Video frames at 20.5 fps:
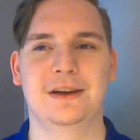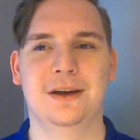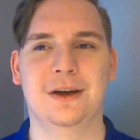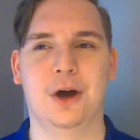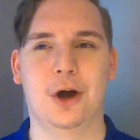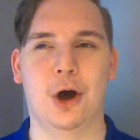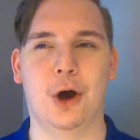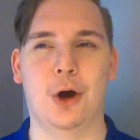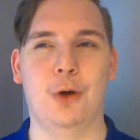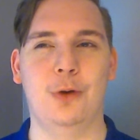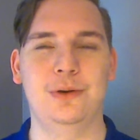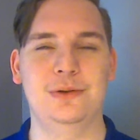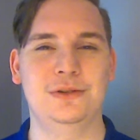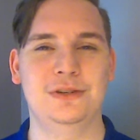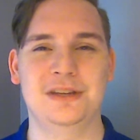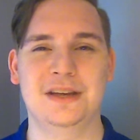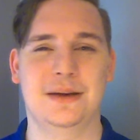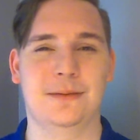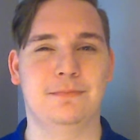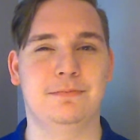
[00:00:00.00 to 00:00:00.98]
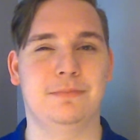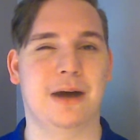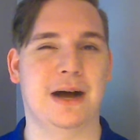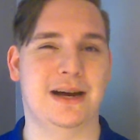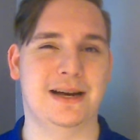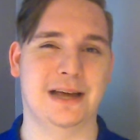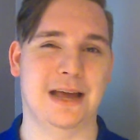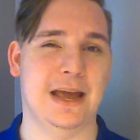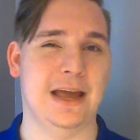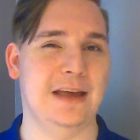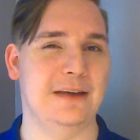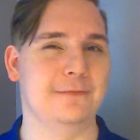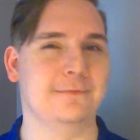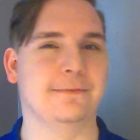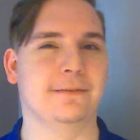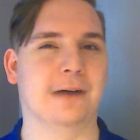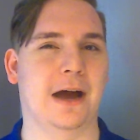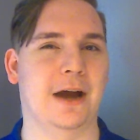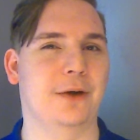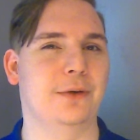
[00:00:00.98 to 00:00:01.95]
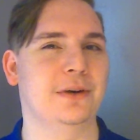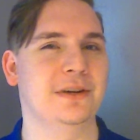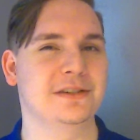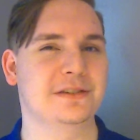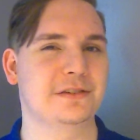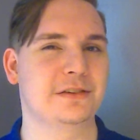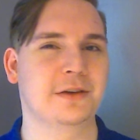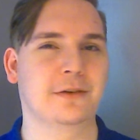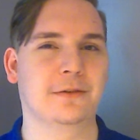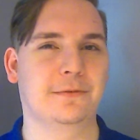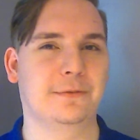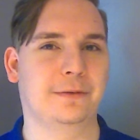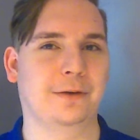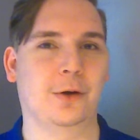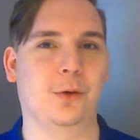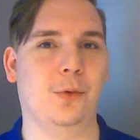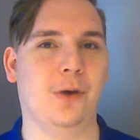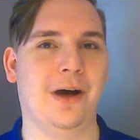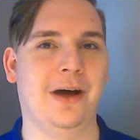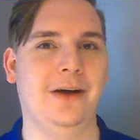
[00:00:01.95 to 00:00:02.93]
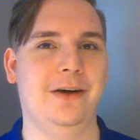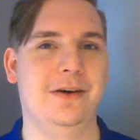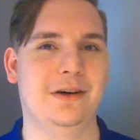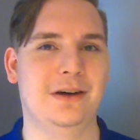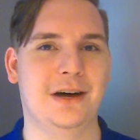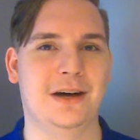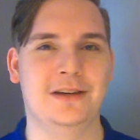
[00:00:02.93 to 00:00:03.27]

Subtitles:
owned by a virus for a while